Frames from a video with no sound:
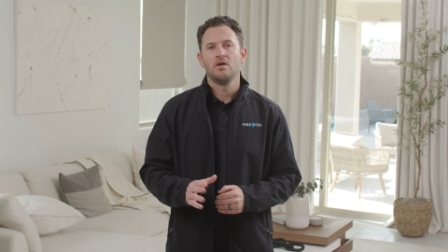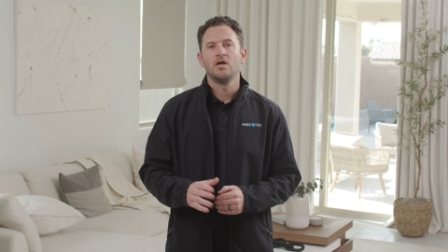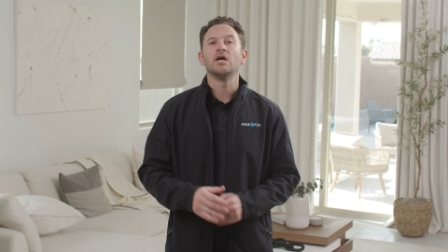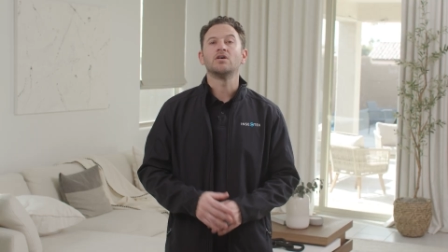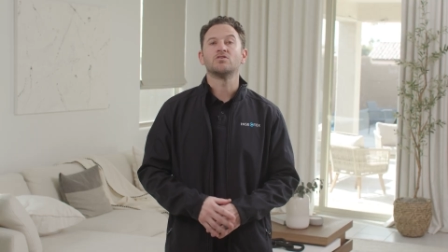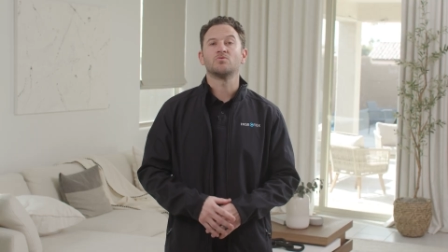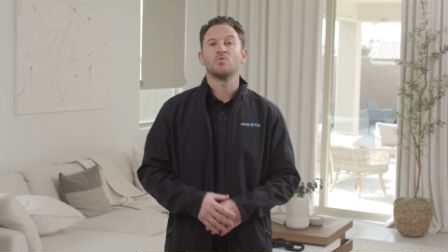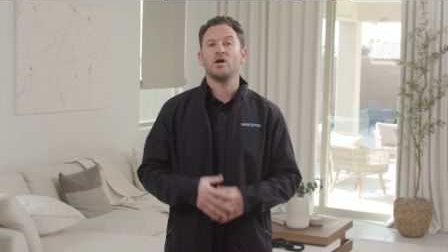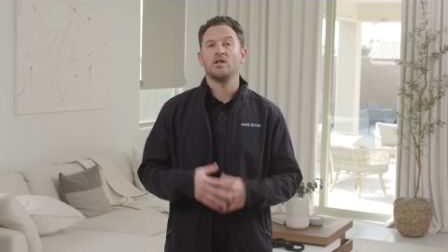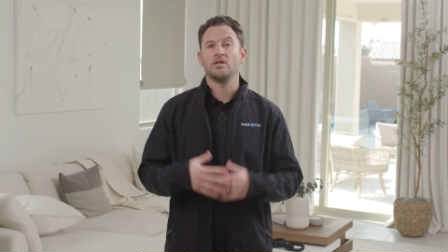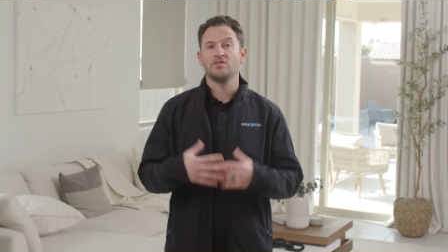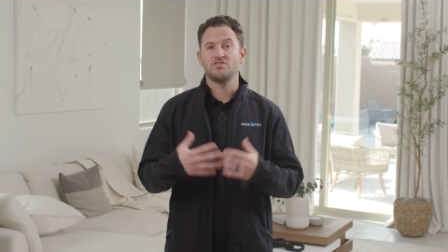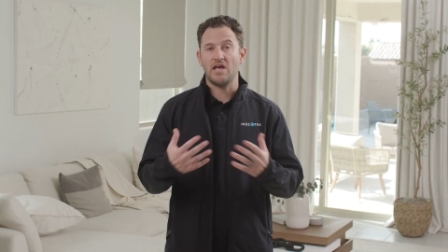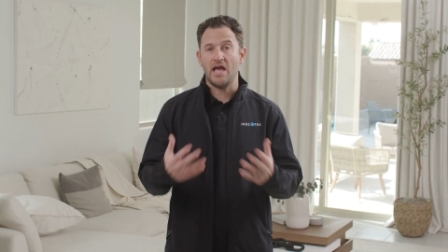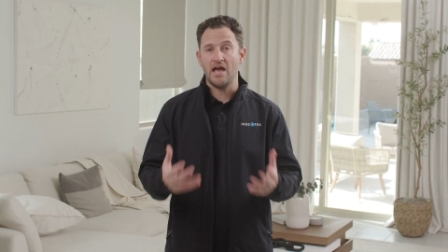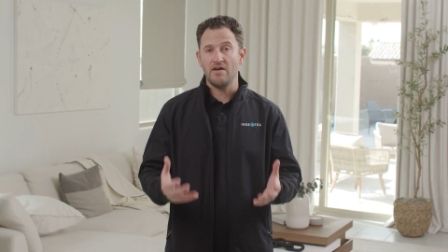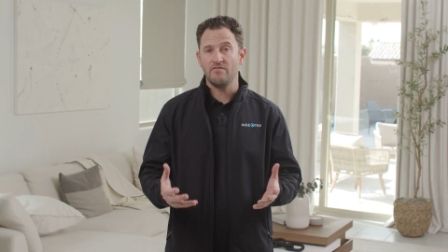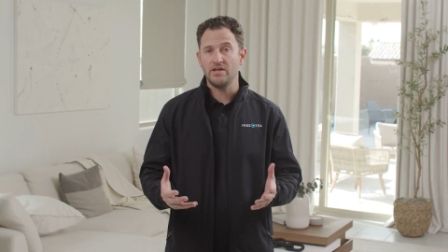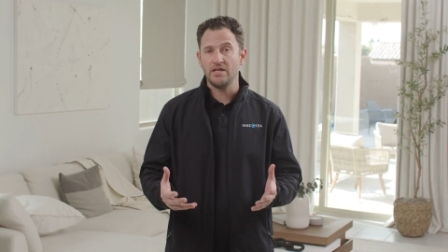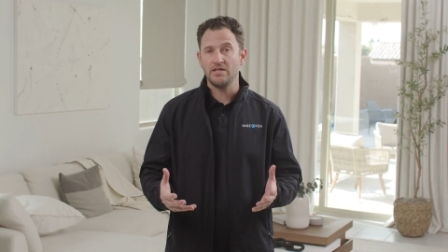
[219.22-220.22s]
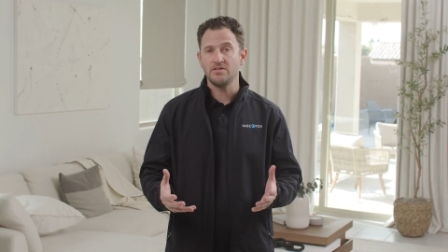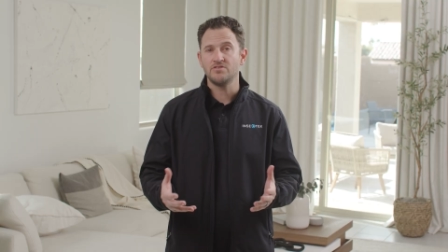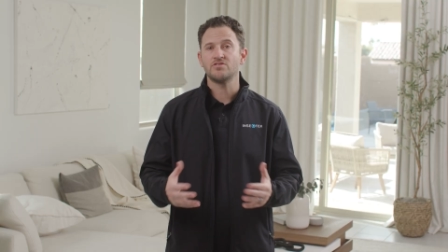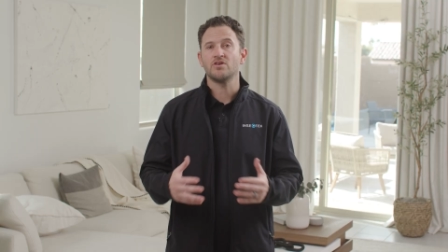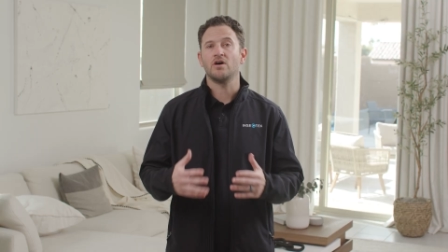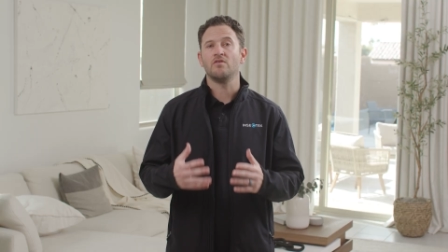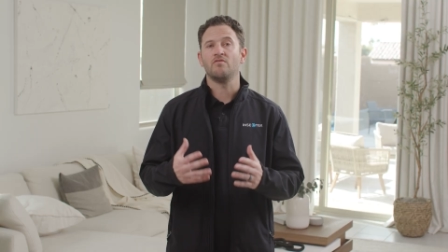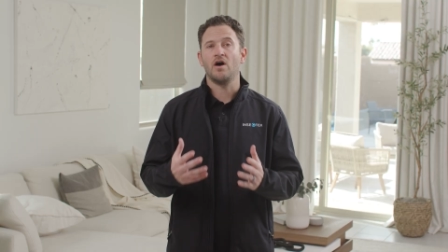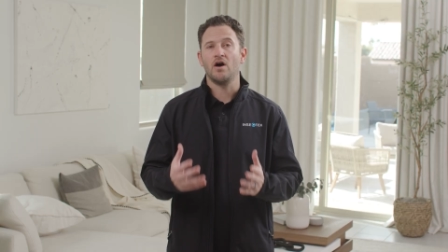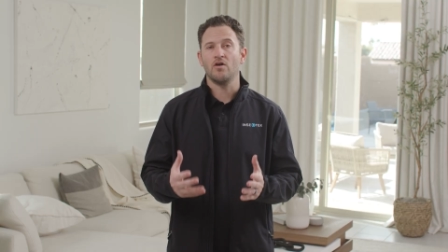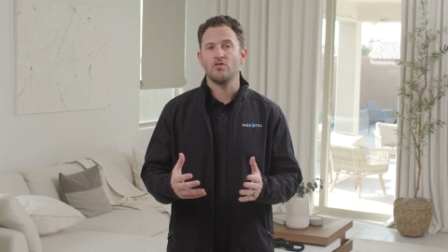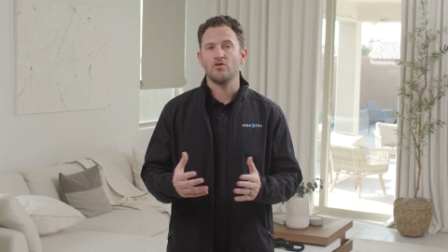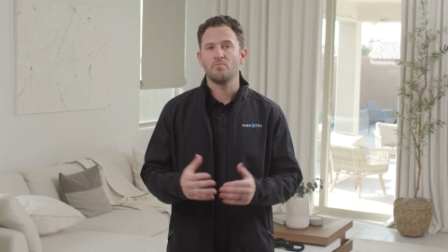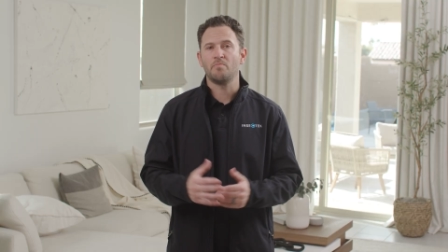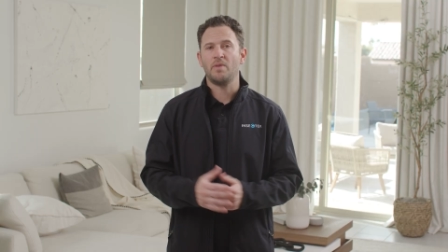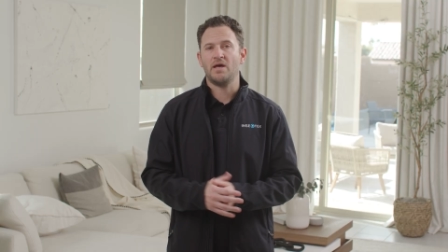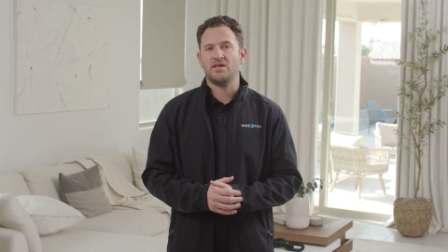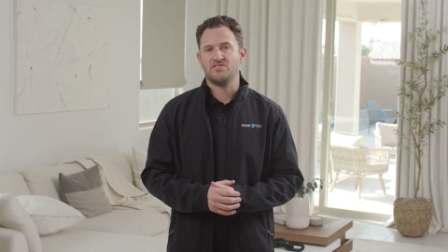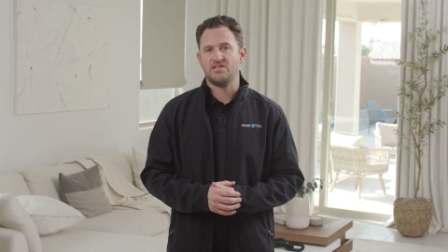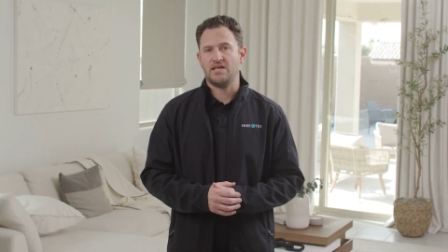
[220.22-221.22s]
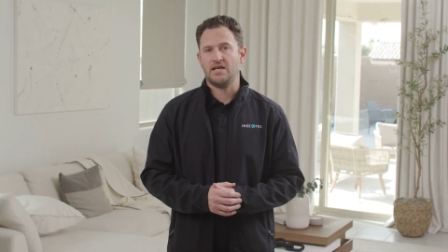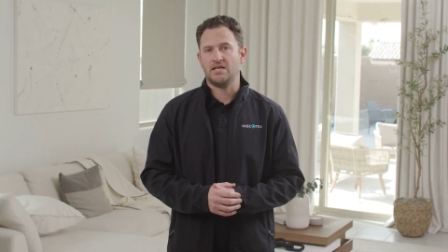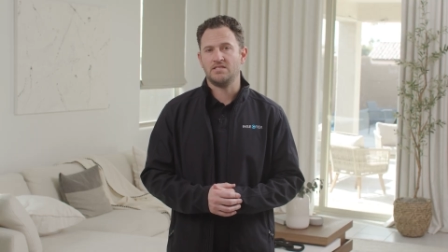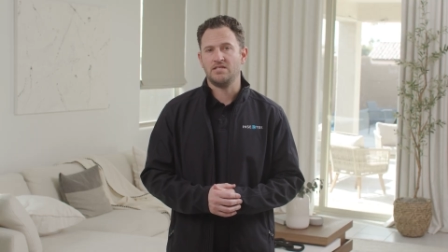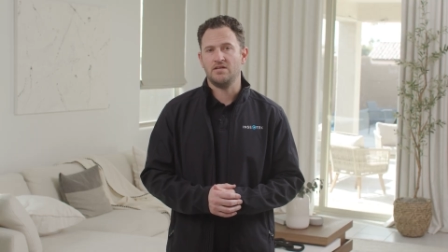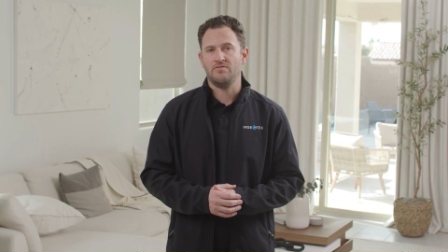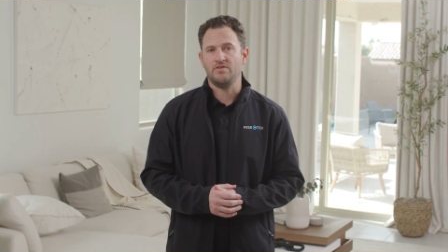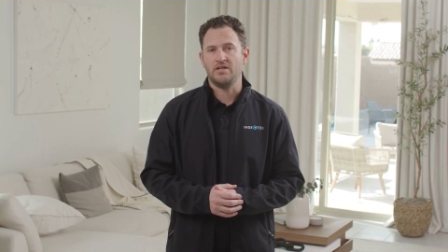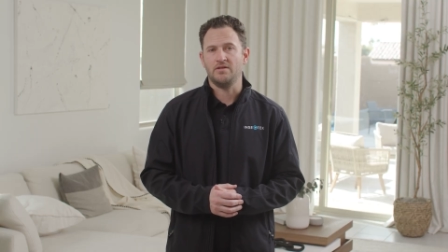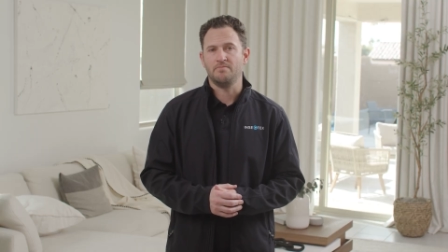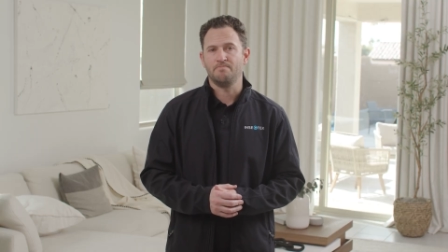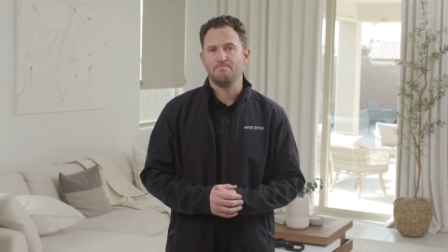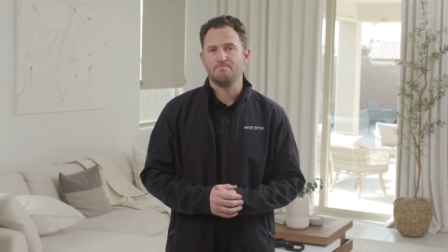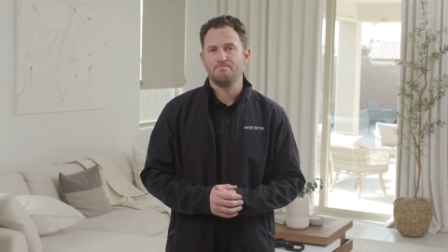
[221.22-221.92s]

as well as evidence of other pest activity.